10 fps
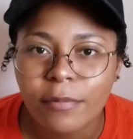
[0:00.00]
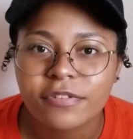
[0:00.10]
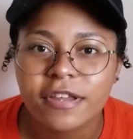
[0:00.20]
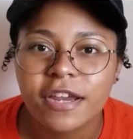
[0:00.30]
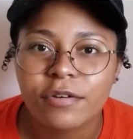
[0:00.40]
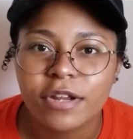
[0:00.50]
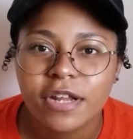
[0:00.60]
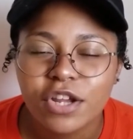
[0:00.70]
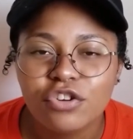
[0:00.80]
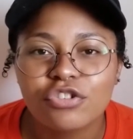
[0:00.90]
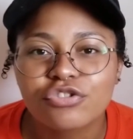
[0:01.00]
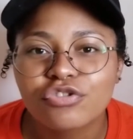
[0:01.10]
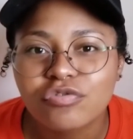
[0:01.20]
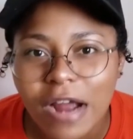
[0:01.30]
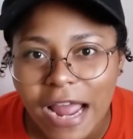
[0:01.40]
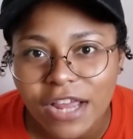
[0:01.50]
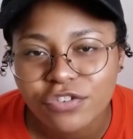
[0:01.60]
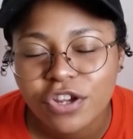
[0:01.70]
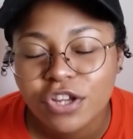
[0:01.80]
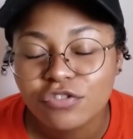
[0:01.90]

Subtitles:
wants to hear it. You're trash.